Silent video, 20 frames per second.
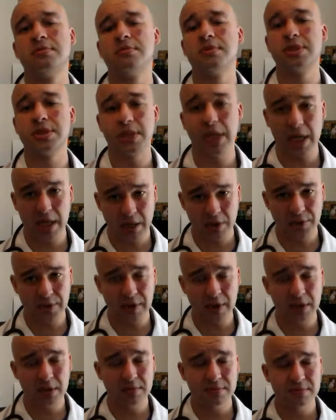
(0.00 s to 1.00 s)
stay
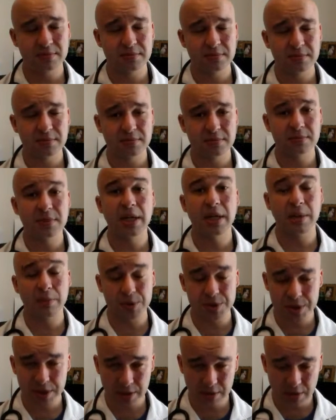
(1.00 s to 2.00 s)
healthy, and I
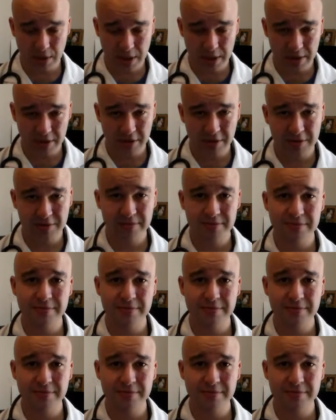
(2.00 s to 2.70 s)
will see you later.